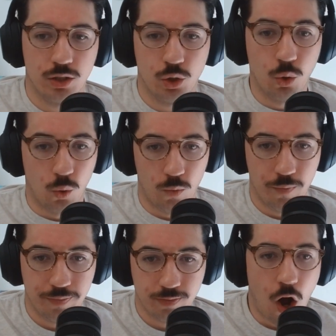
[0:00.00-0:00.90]
Cool.
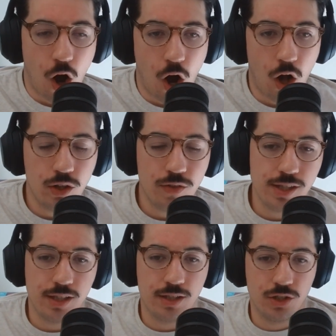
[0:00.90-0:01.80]
All of
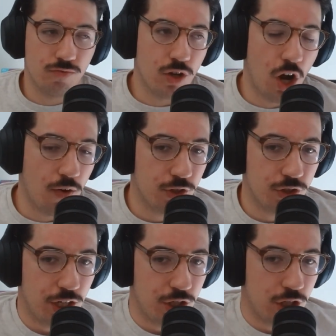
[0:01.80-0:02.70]
the
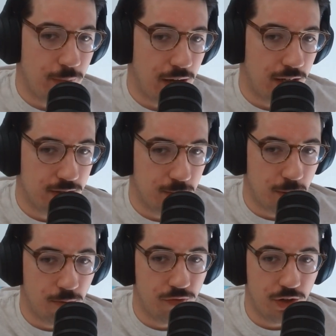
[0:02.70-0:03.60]
conversation about
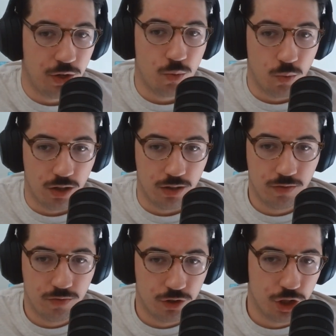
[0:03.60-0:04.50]
September video 1
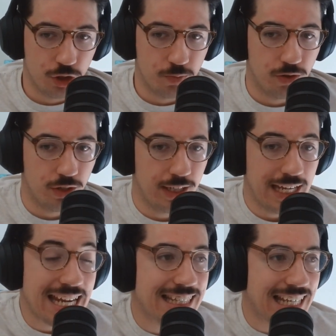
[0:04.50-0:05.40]
for She's Birdie
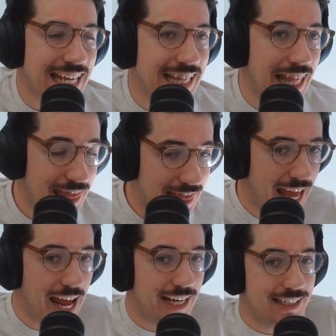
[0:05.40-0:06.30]
is in
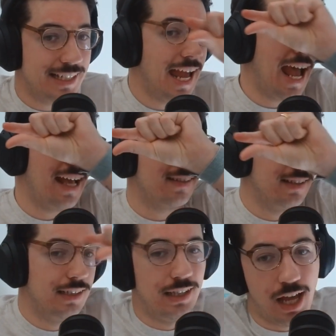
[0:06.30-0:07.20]
that task
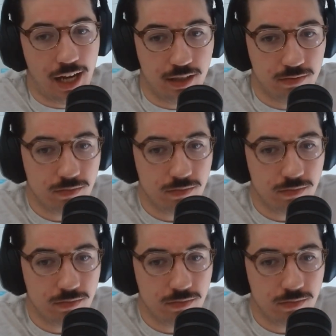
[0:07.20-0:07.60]
line.